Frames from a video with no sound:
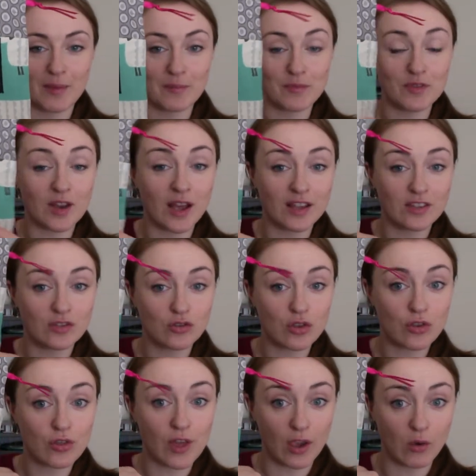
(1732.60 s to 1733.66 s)
nice
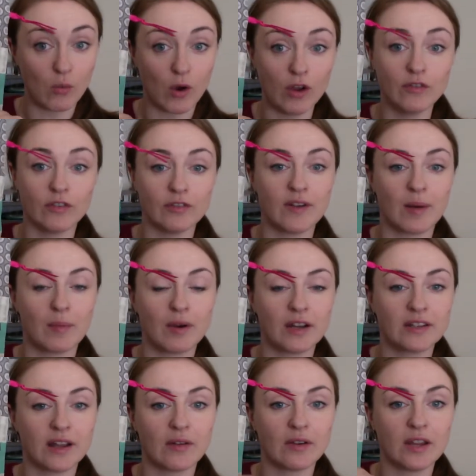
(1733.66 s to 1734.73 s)
thick woven fabric
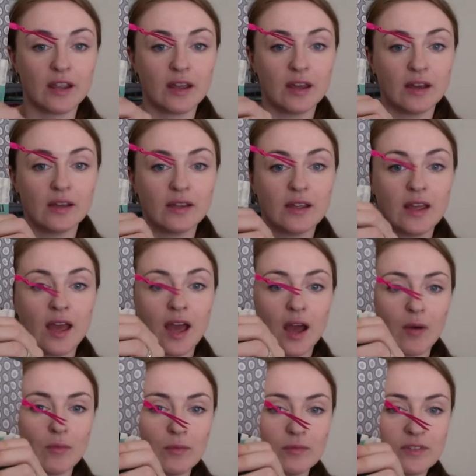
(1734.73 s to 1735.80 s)
down here.
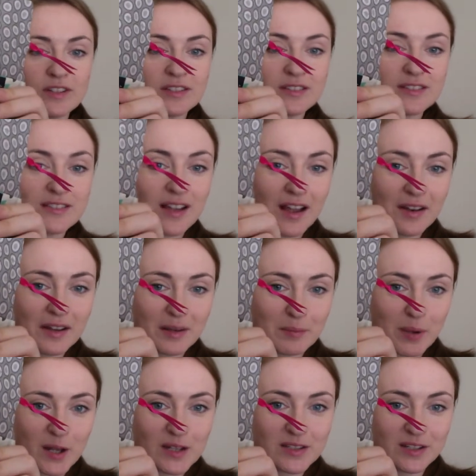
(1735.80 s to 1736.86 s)
This stunning
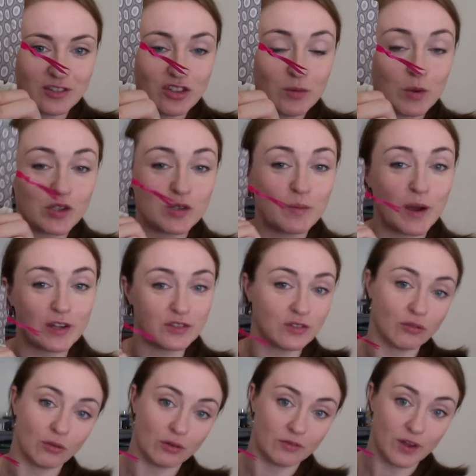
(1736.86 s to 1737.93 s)
button. She puts a button
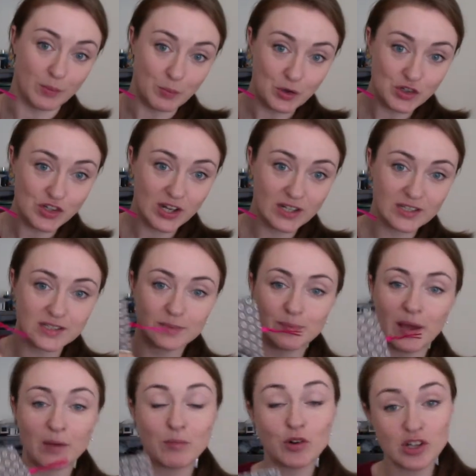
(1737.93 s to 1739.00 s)
on all of her project
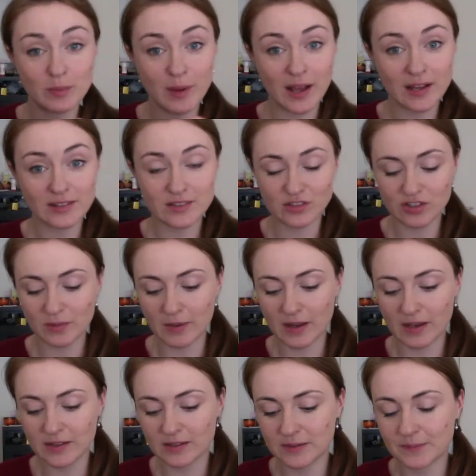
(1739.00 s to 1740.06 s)
bags that she
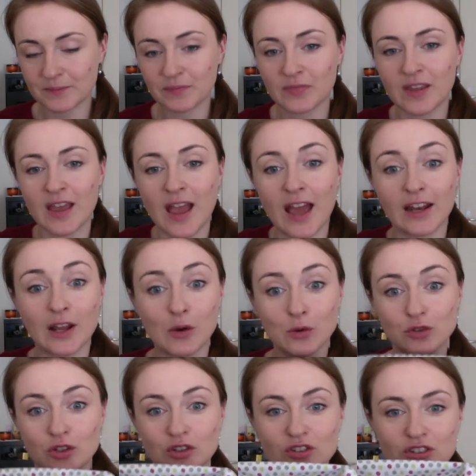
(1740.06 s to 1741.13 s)
makes. And I
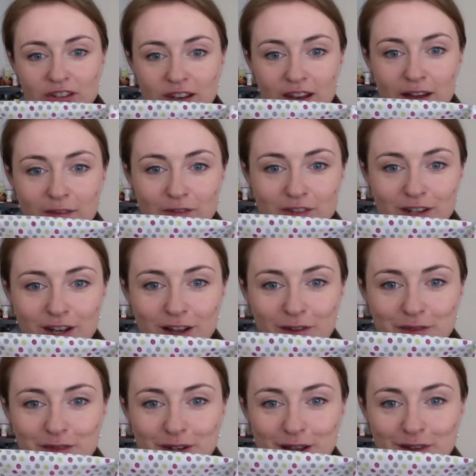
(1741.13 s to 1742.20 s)
also just love
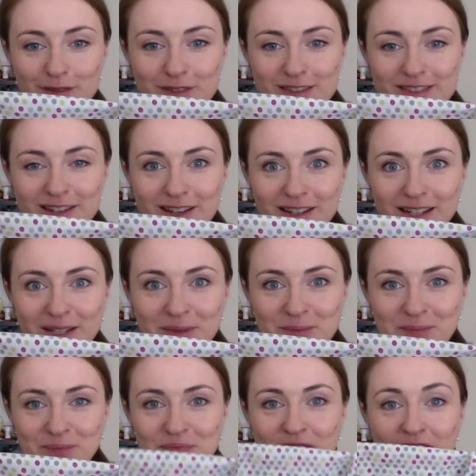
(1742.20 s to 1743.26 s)
this lining.
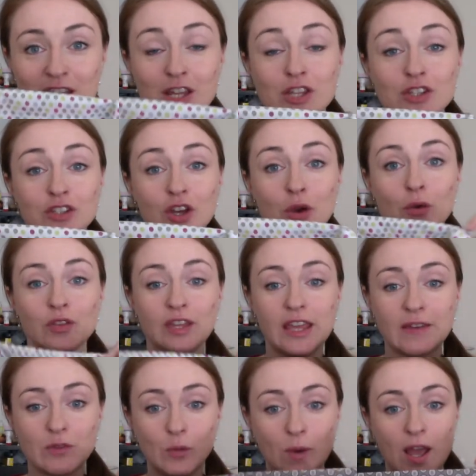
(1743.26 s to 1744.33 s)
So the
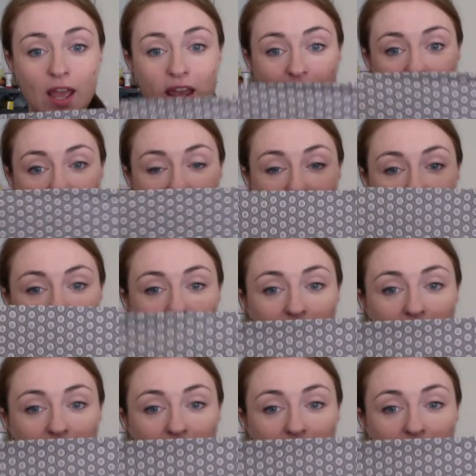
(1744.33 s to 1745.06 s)
giveaway is